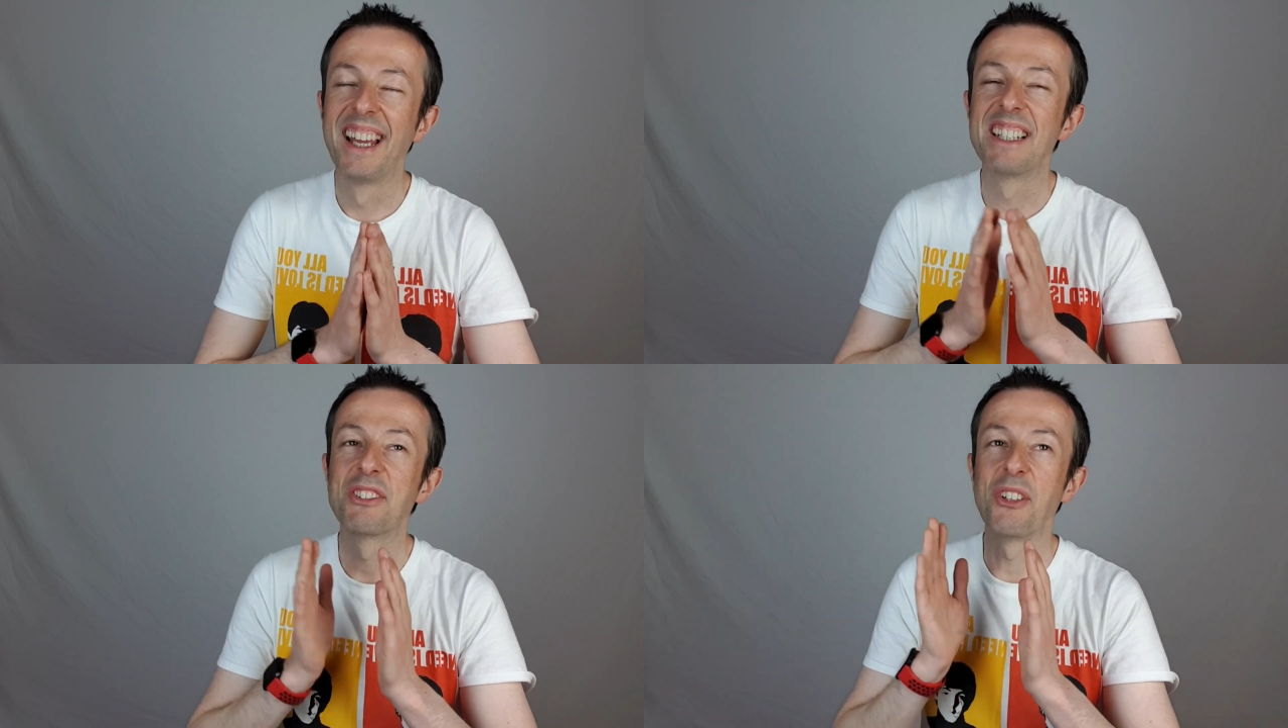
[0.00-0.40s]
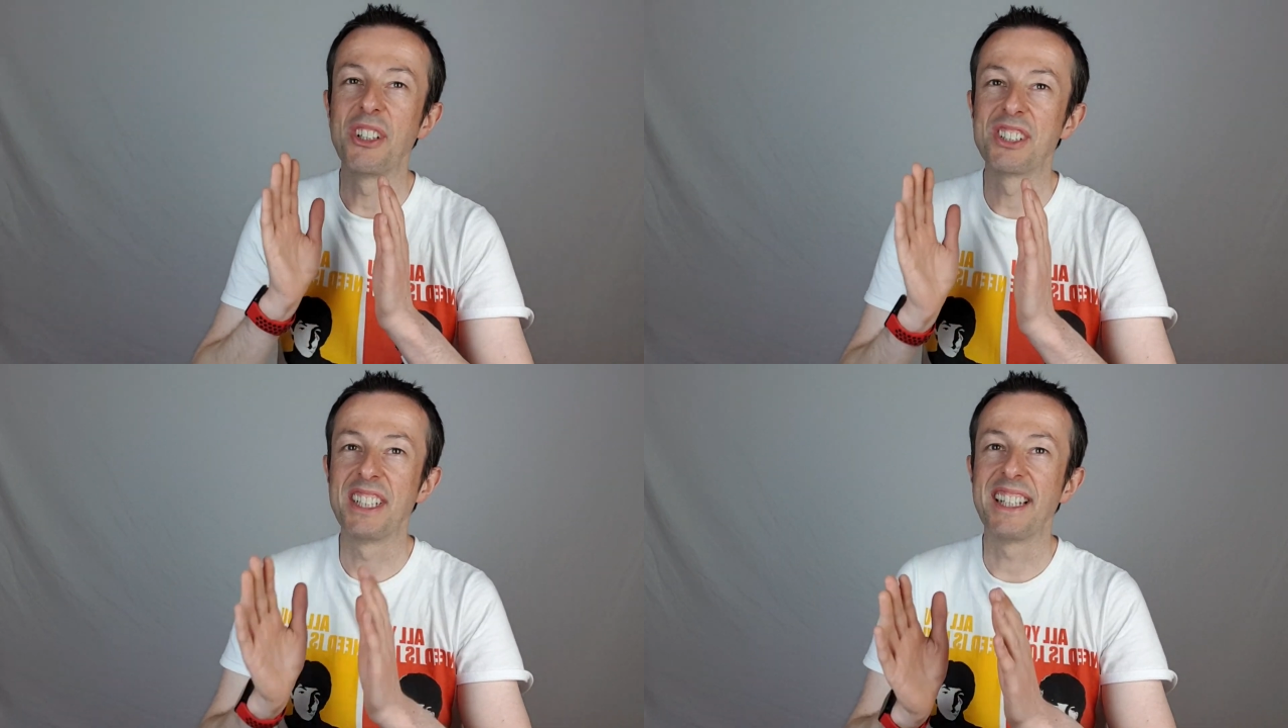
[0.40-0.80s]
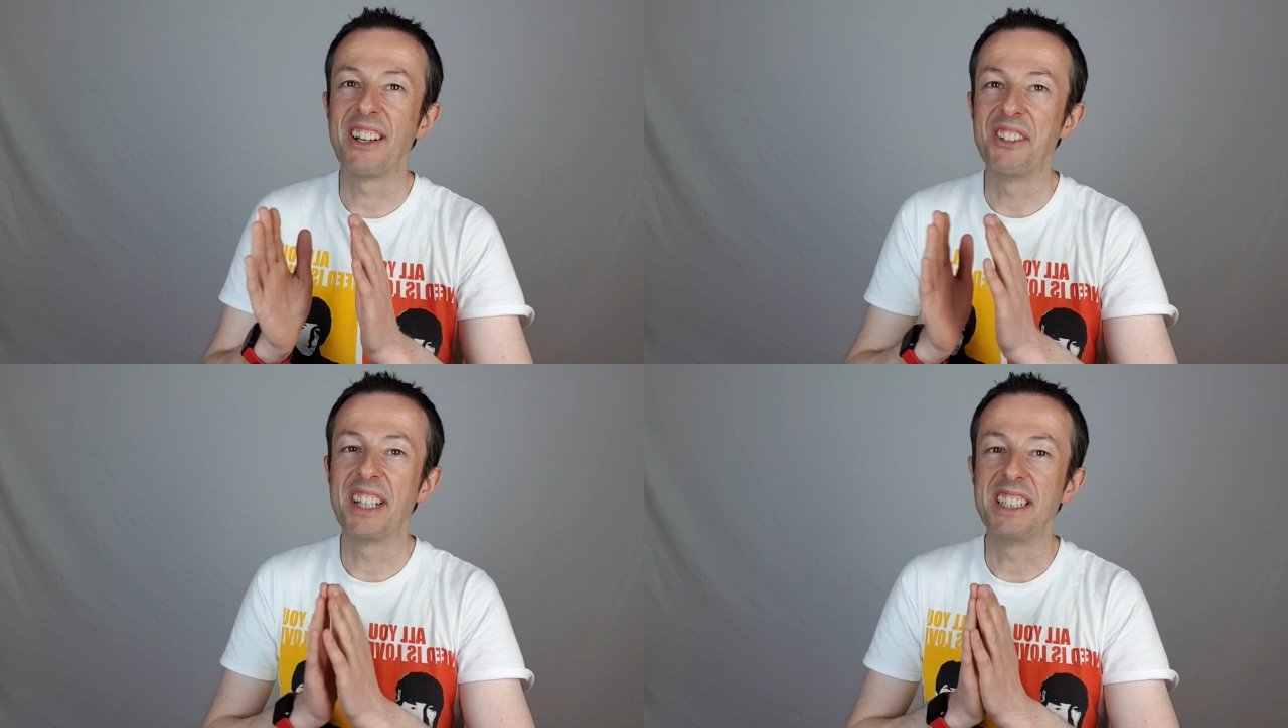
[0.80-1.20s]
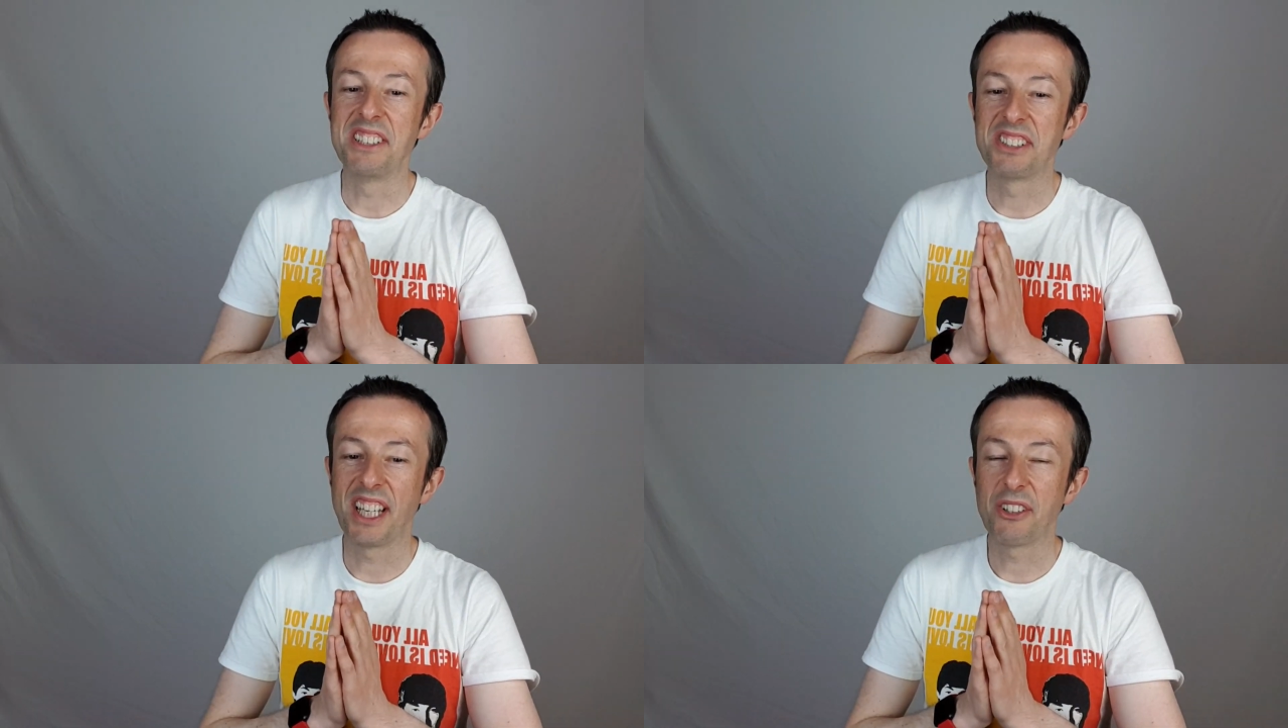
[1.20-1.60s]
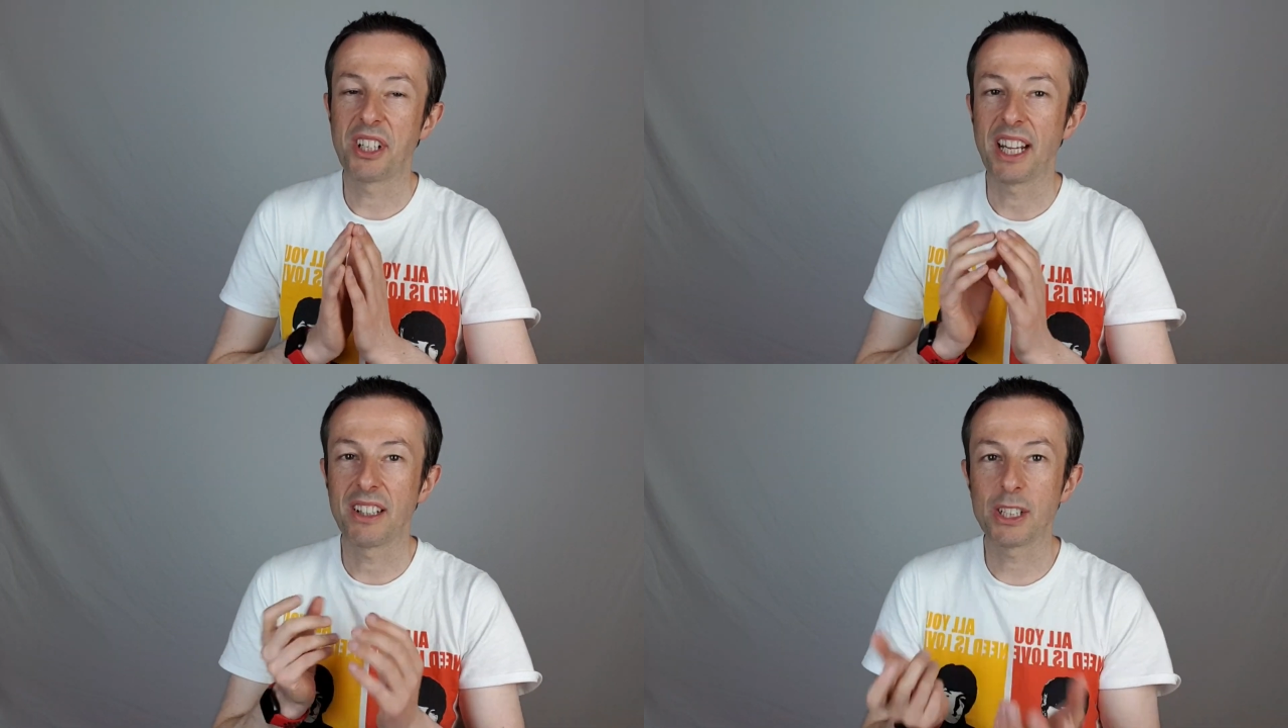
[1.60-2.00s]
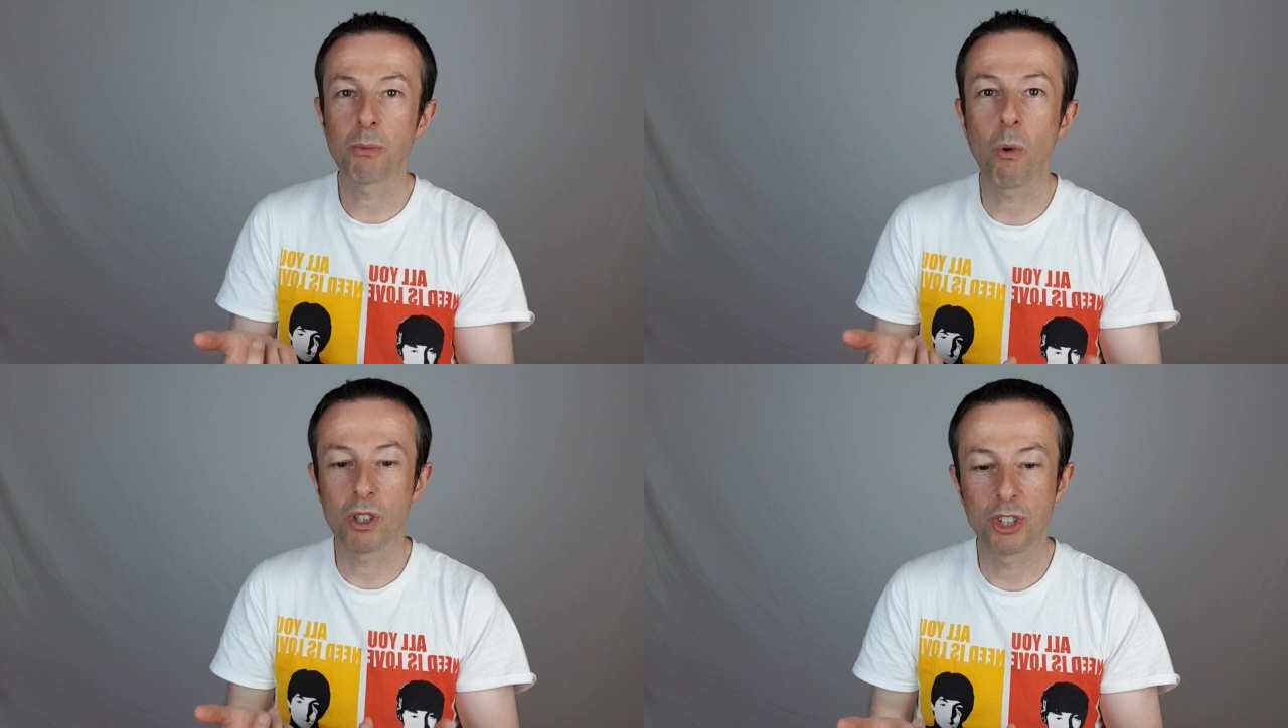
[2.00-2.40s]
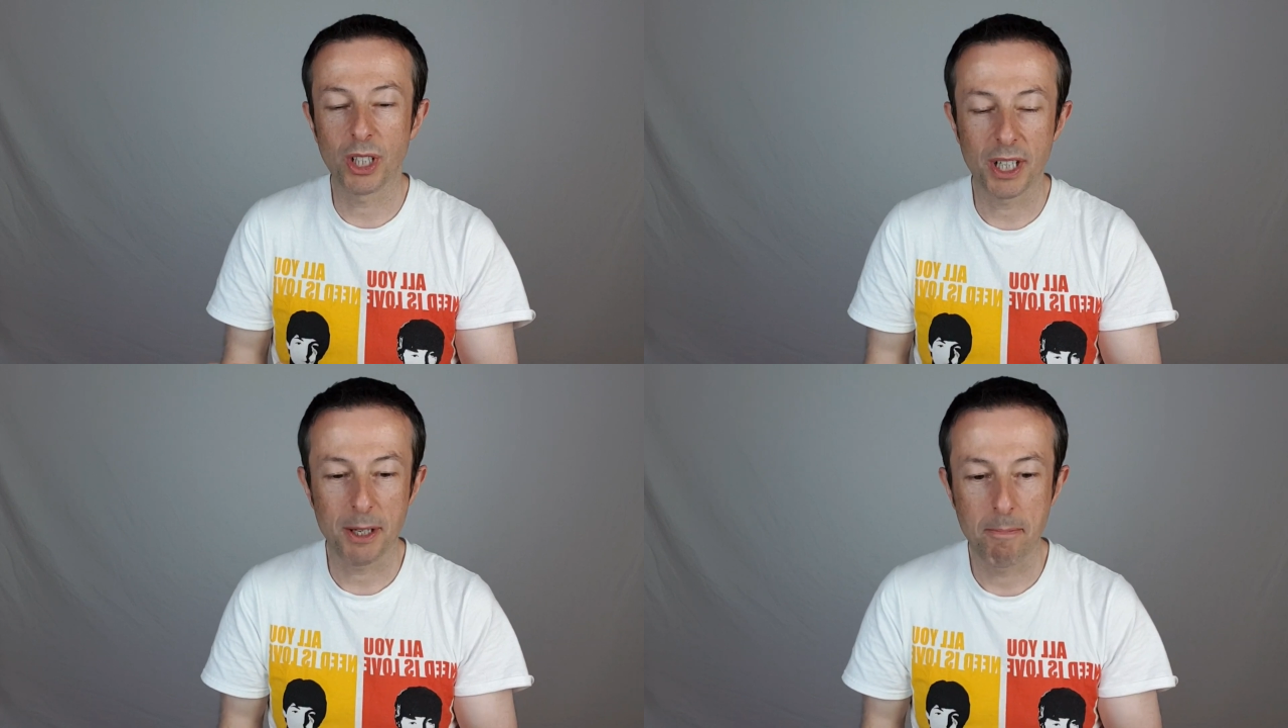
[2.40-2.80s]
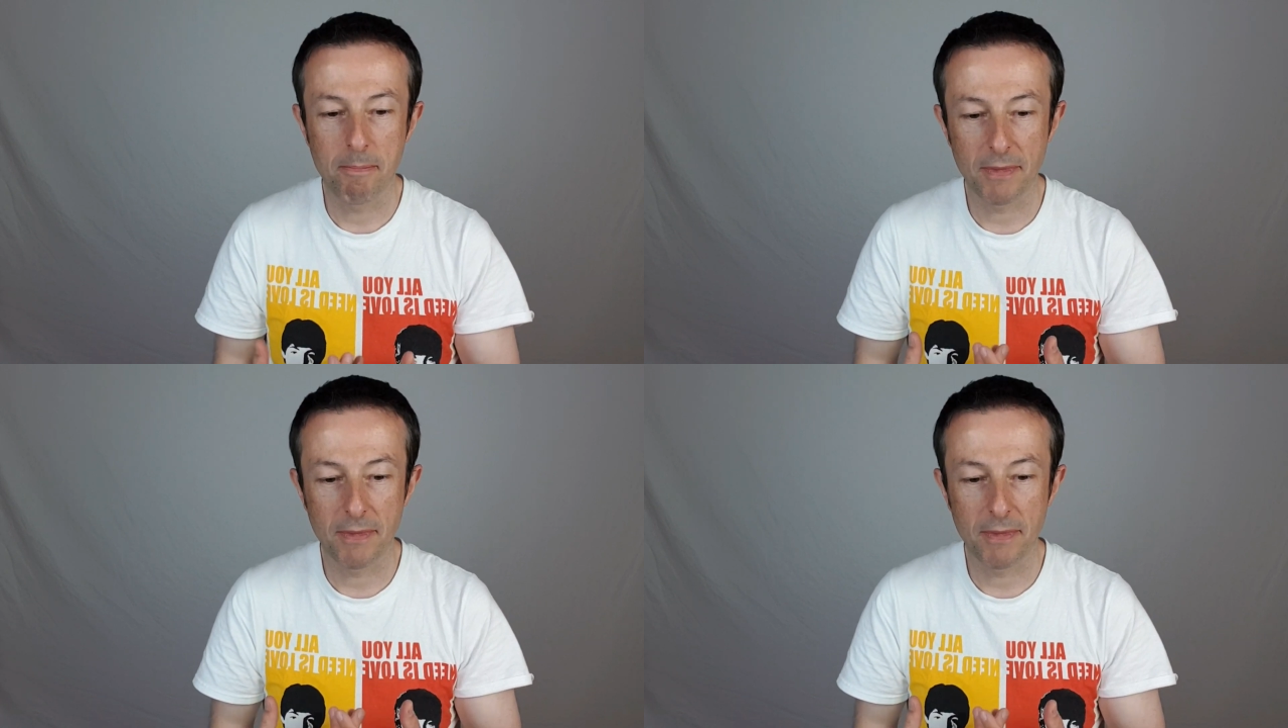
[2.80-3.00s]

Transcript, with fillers: so you sit down and you say, okay, let's watch a,